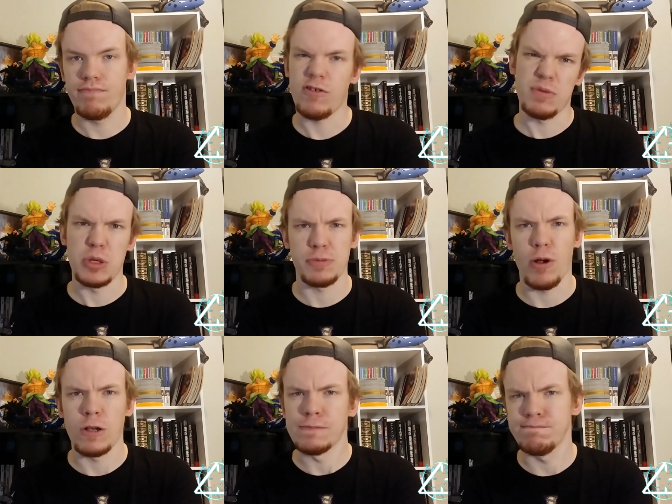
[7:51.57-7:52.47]
for the most
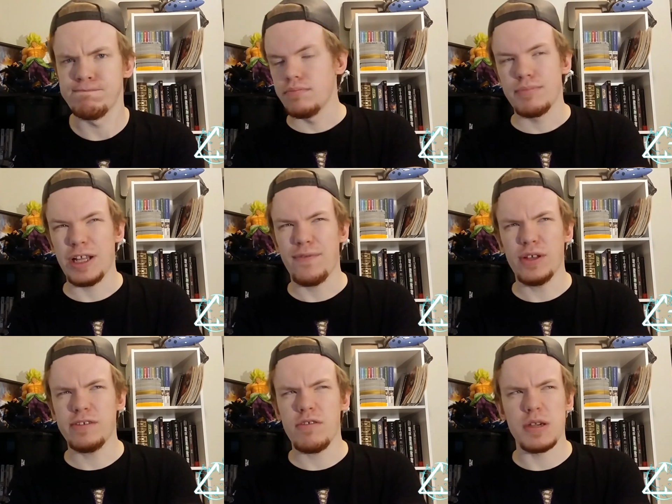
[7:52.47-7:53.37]
part, but I
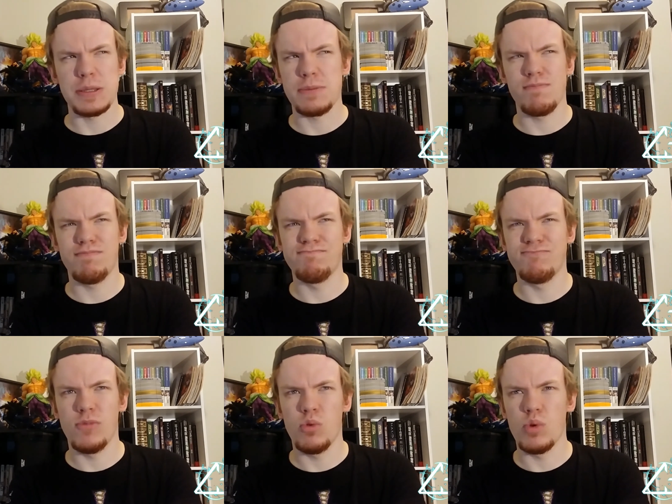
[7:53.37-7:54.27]
felt it just
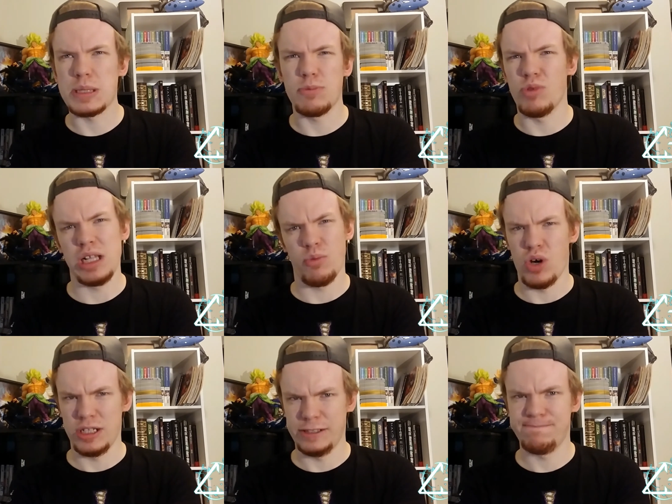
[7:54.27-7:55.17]
wasn't what I wanted.